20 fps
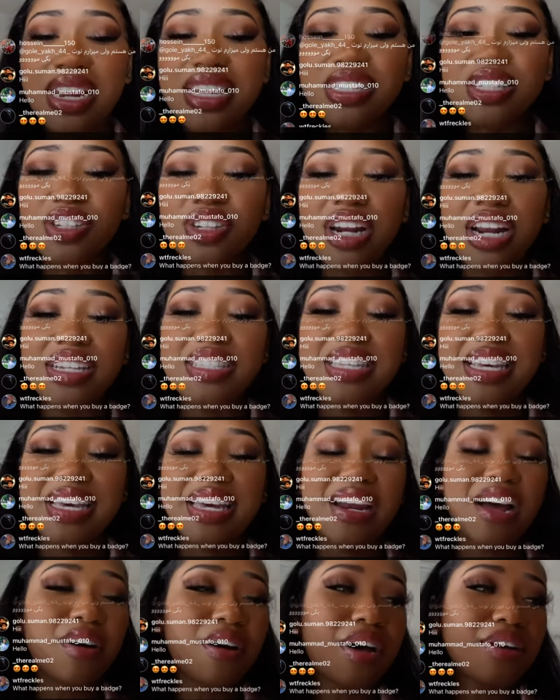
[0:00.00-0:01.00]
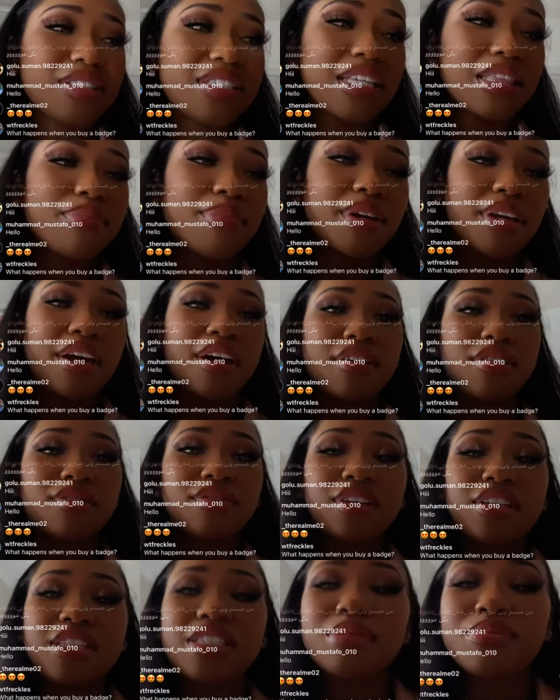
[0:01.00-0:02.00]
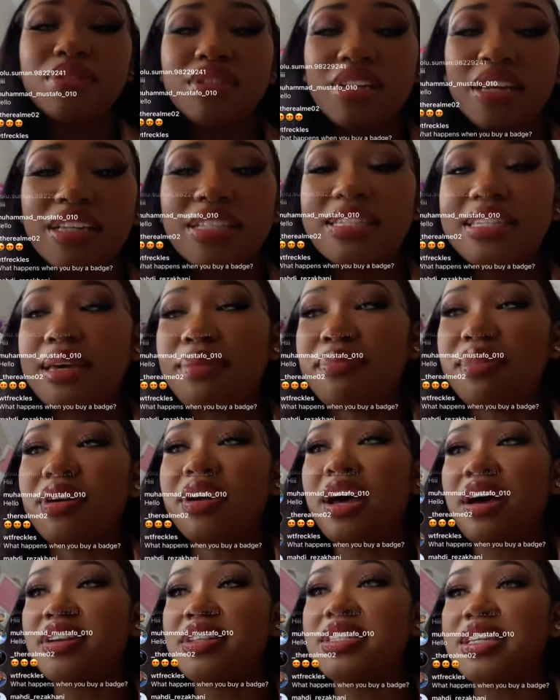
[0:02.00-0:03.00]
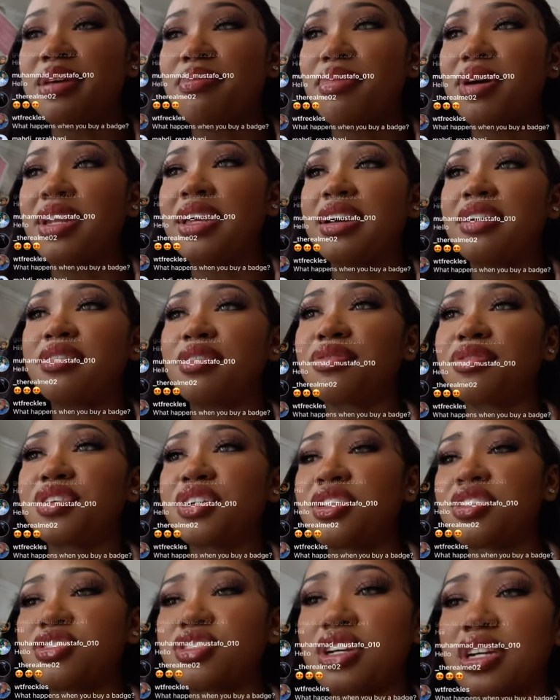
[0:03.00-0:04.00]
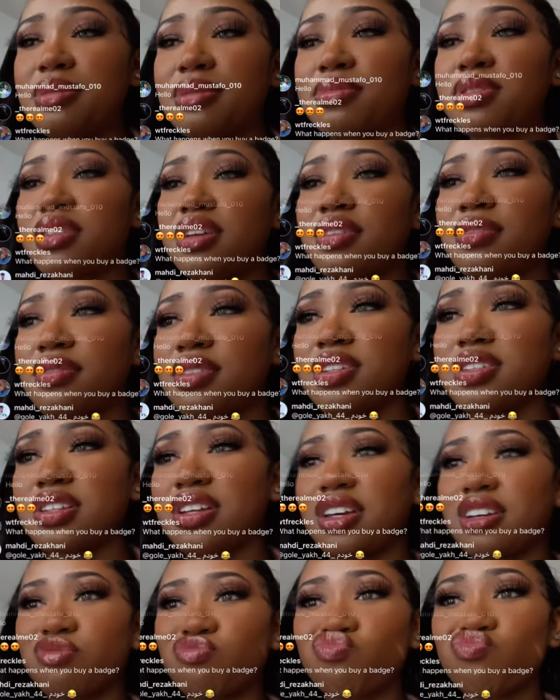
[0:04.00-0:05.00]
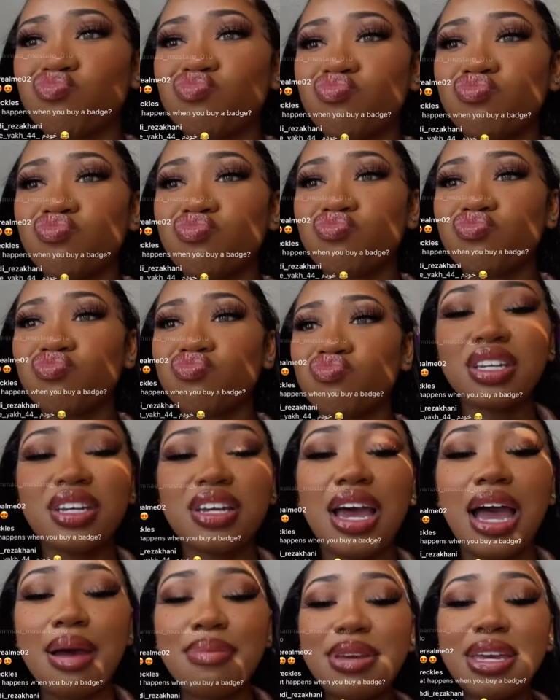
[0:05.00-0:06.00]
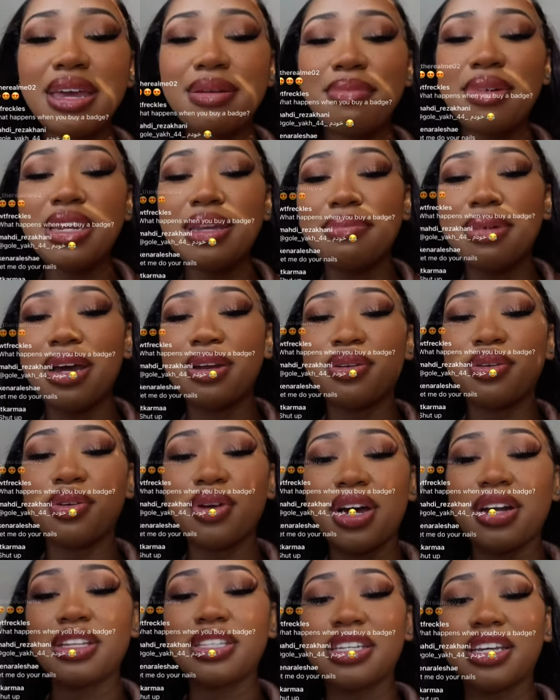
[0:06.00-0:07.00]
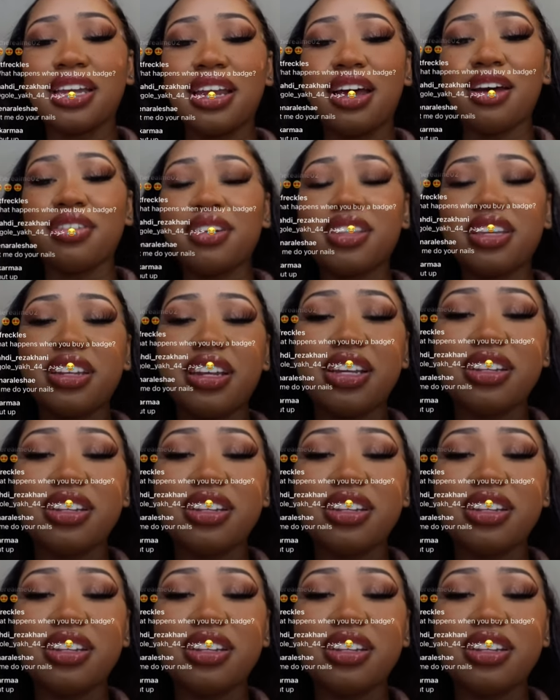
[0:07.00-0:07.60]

I need to learn how to take it out, how to take the money out. Can someone like DM me on how to take money out of your Instagram stuff? Cause like, I be getting money, but I don't know how to take it out, and